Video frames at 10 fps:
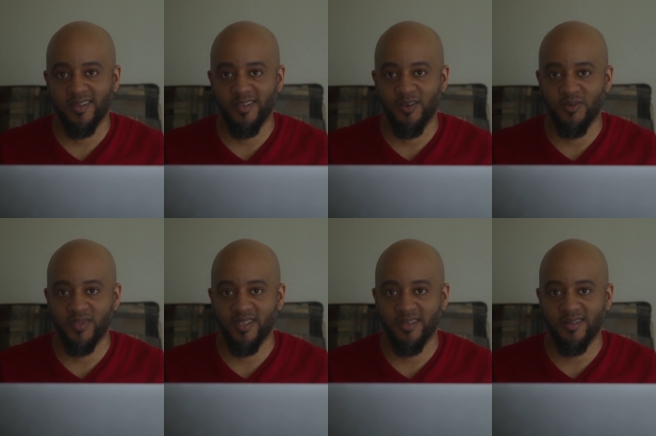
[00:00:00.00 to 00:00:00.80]
You know what I'm
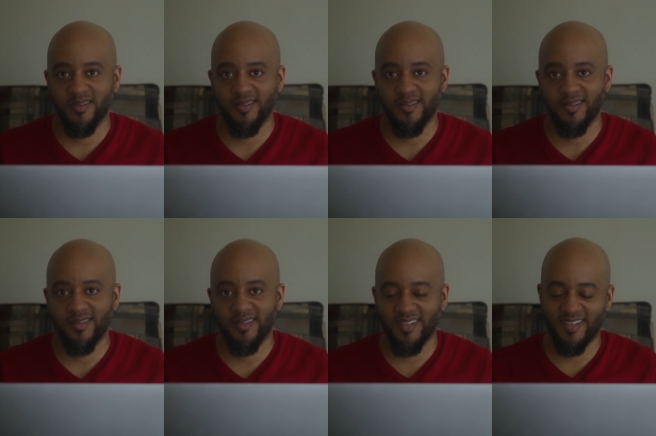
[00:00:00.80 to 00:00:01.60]
saying?
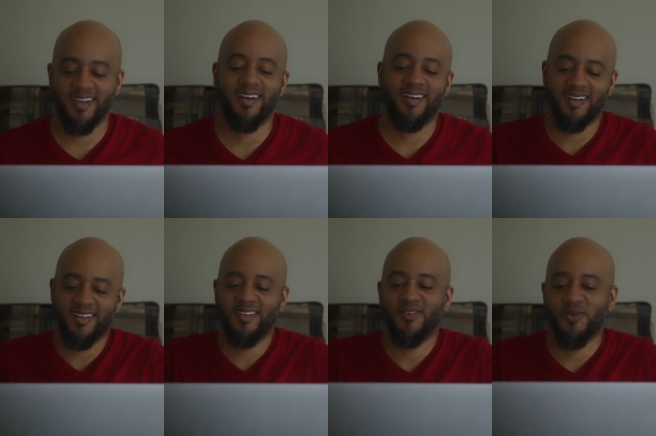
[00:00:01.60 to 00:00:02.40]

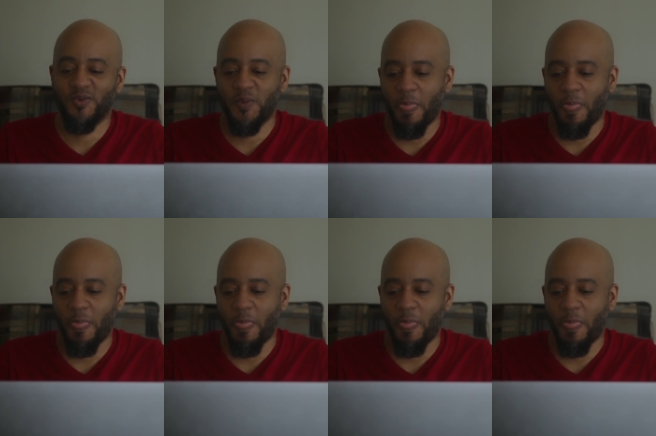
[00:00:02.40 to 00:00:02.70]
Alright, cool.